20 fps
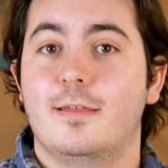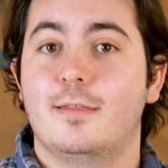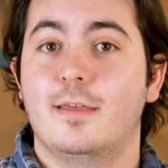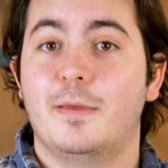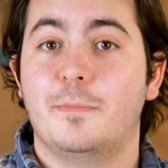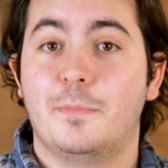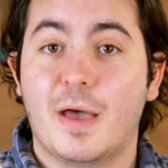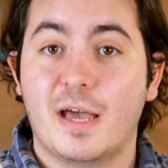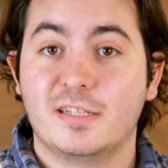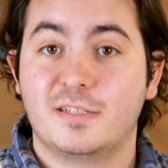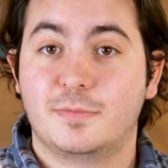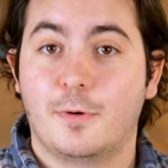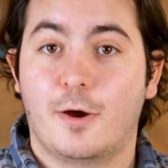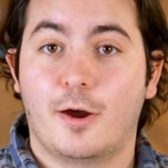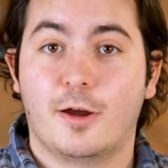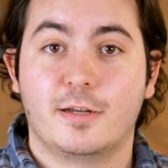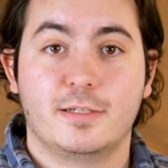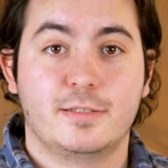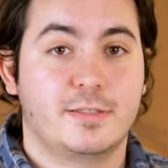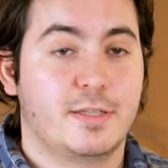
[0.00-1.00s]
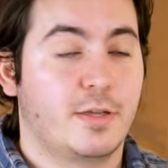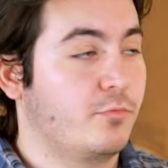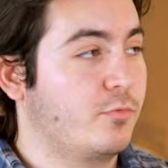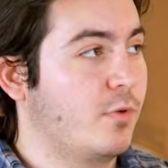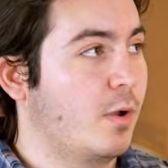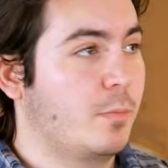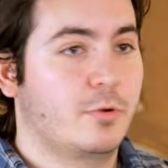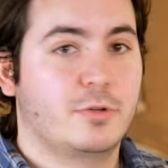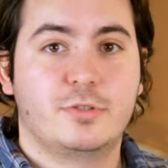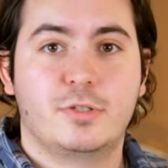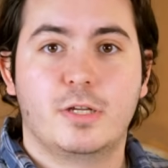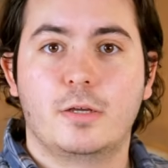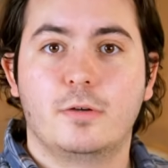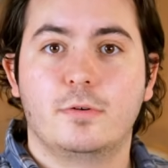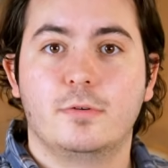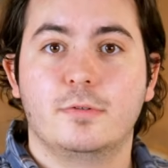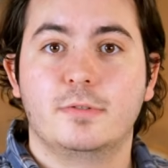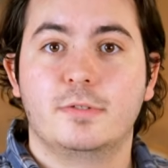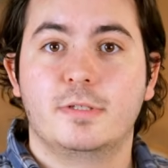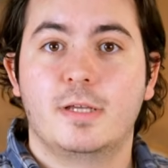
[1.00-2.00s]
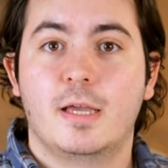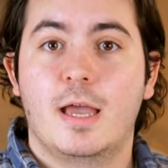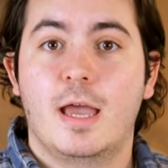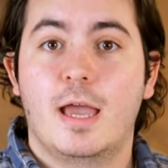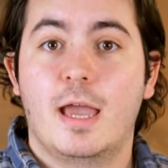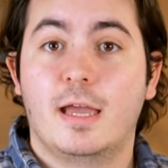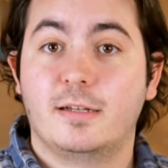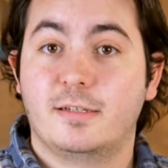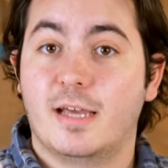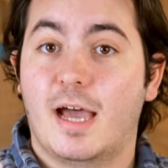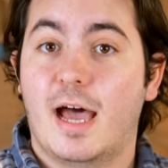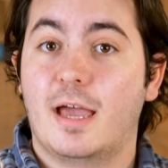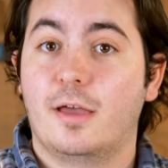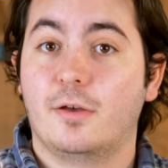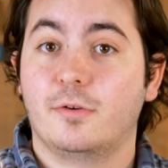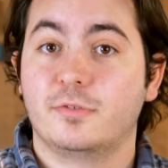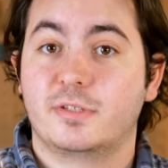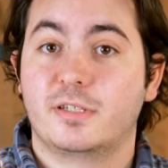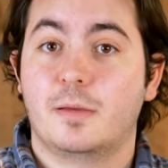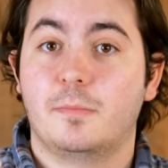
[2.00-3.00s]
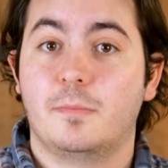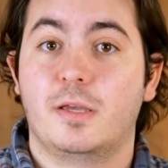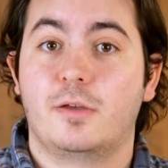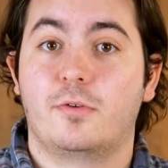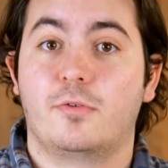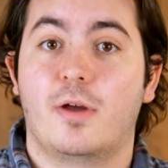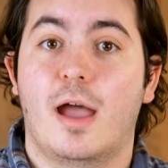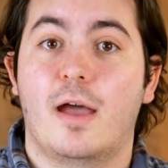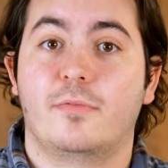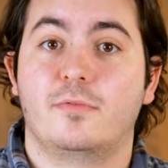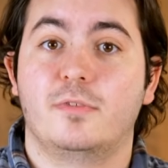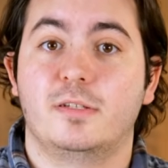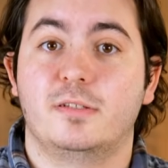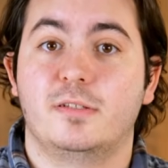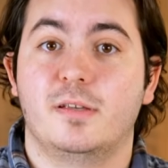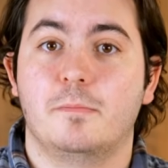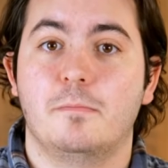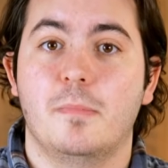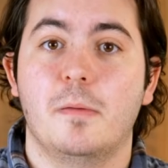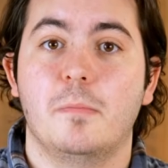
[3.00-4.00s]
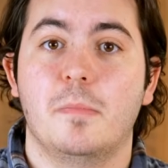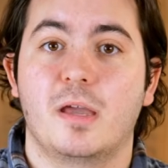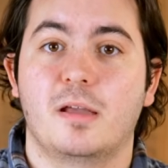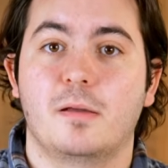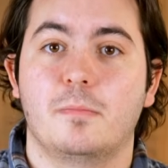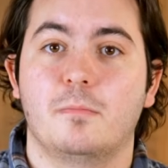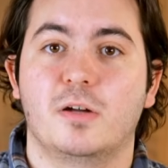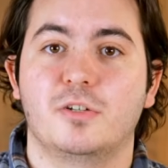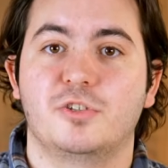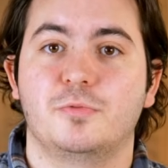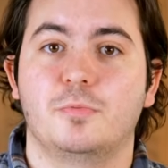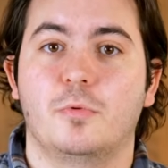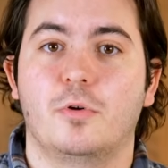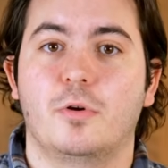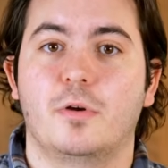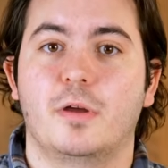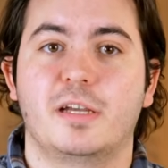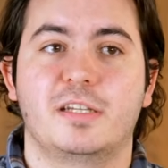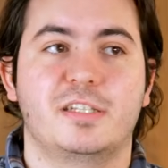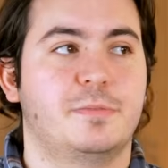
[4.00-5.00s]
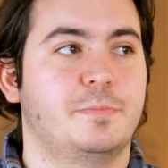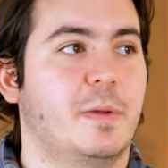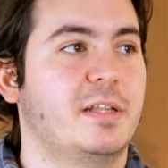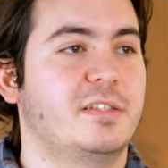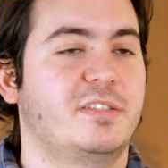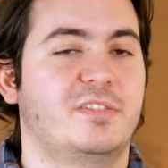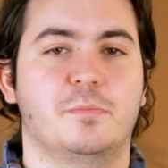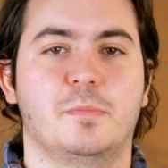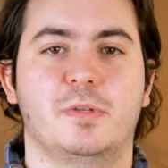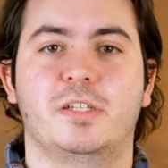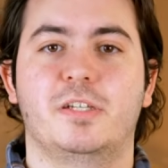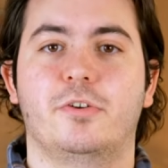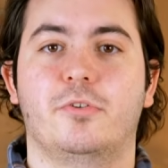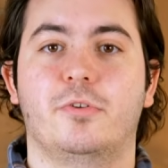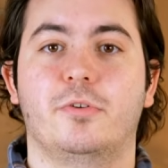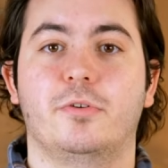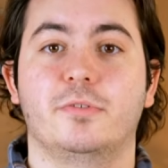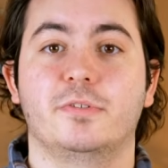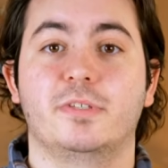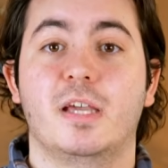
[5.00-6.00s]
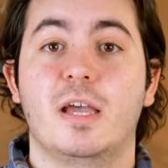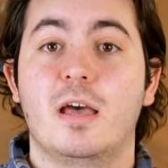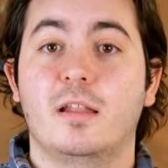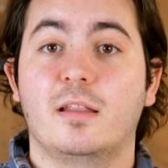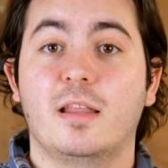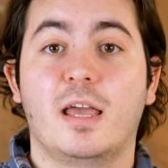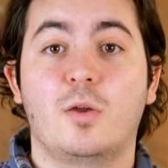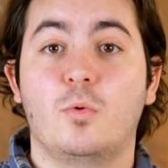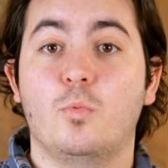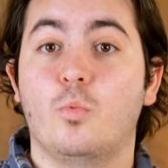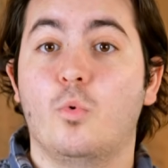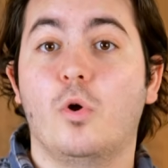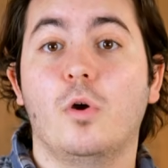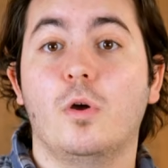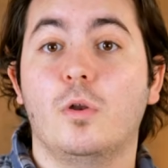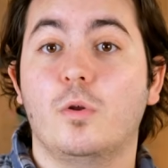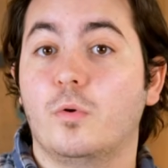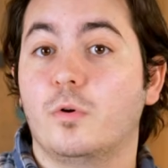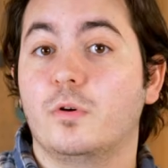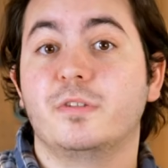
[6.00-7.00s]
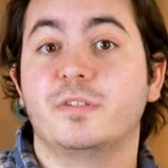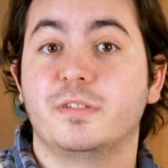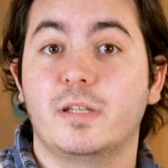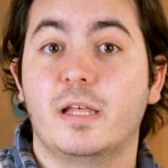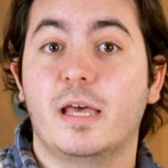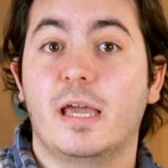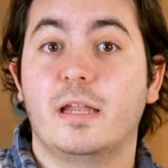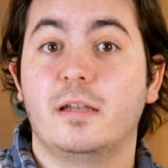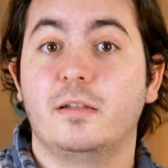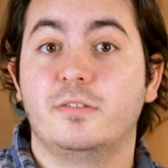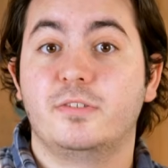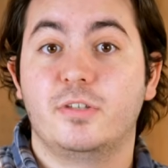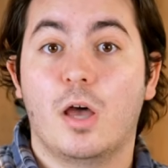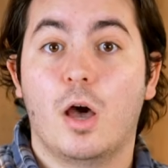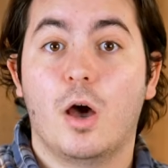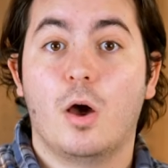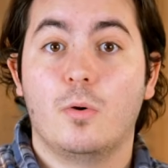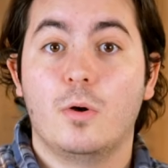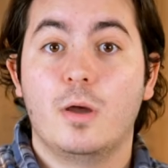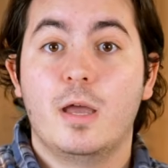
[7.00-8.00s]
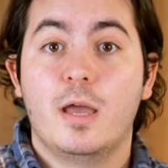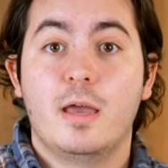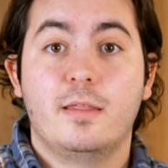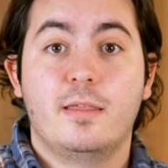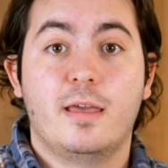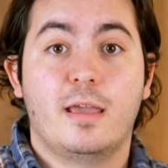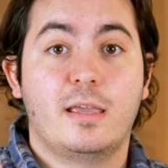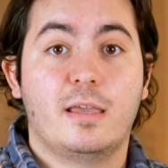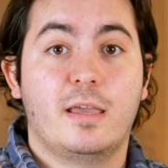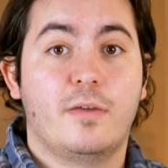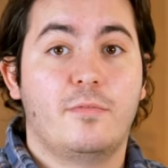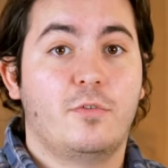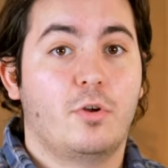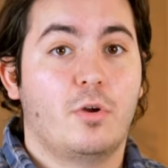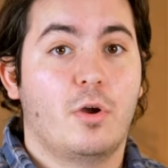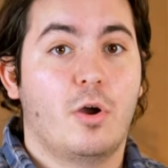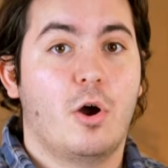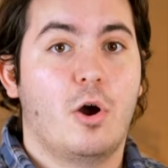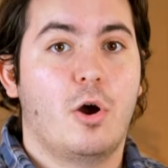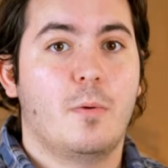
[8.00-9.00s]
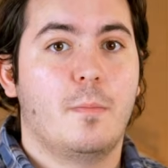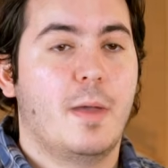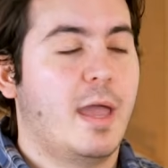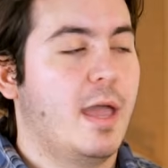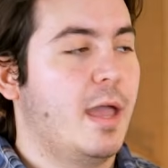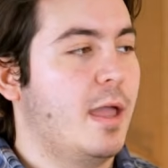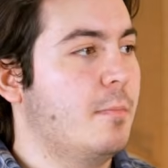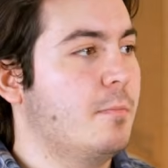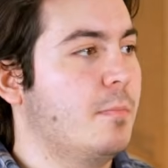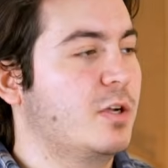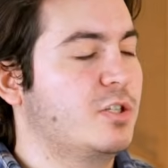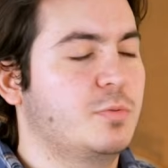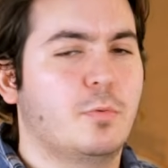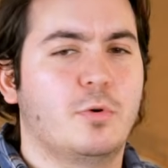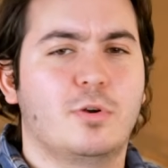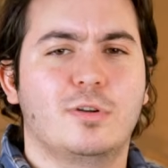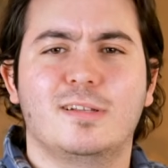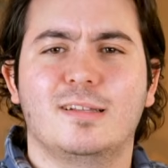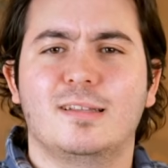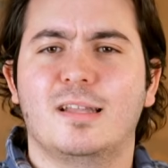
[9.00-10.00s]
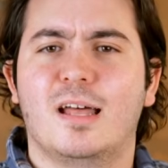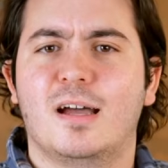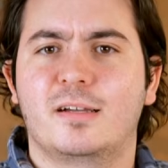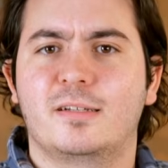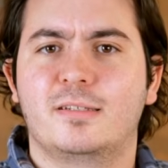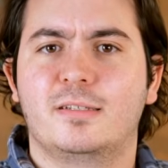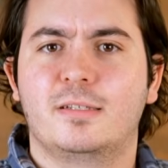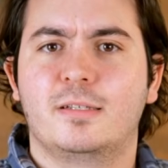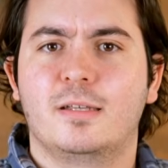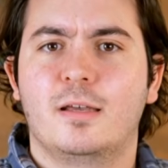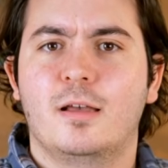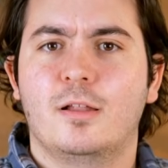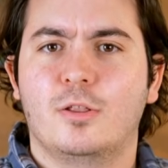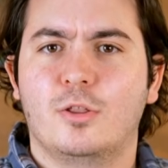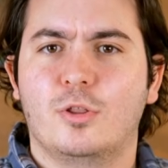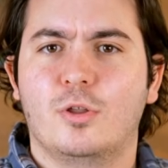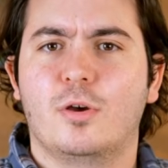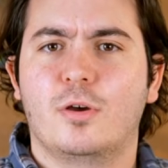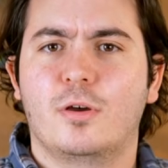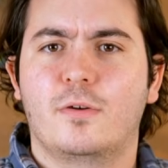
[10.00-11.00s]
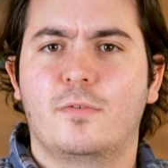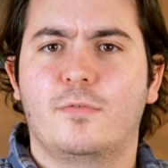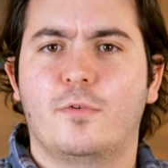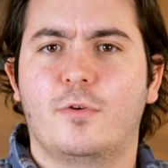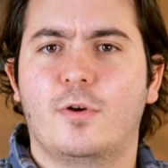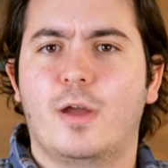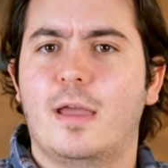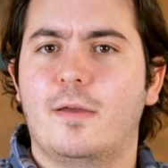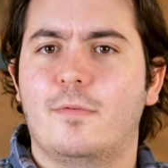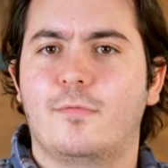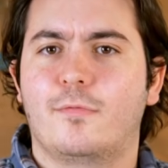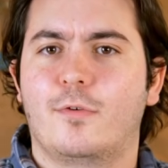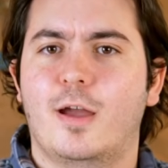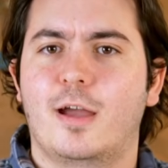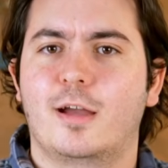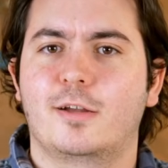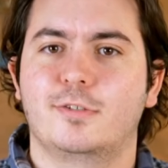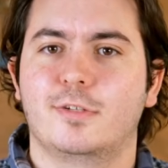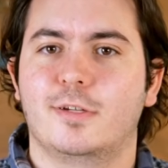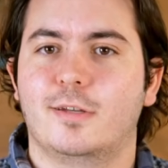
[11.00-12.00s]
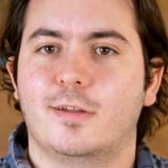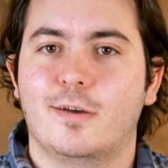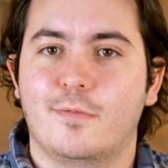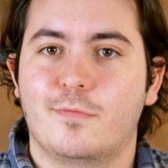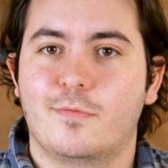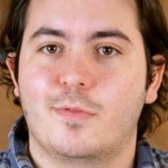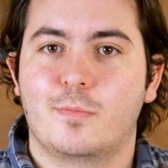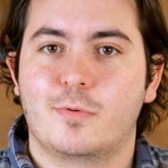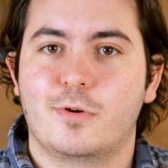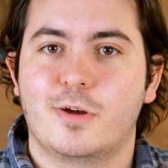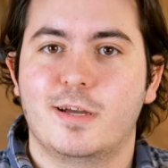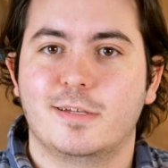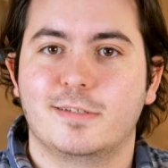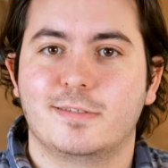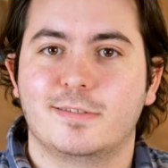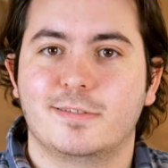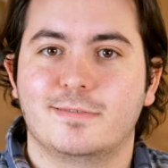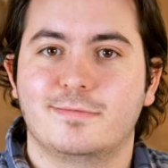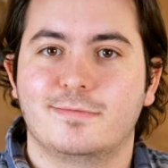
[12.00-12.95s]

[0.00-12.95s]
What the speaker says: The best part is that rubber shingles and tiles can be crafted to mimic much more expensive materials like wood or slate, so they can give your home a much more deluxe look for a fraction of the price.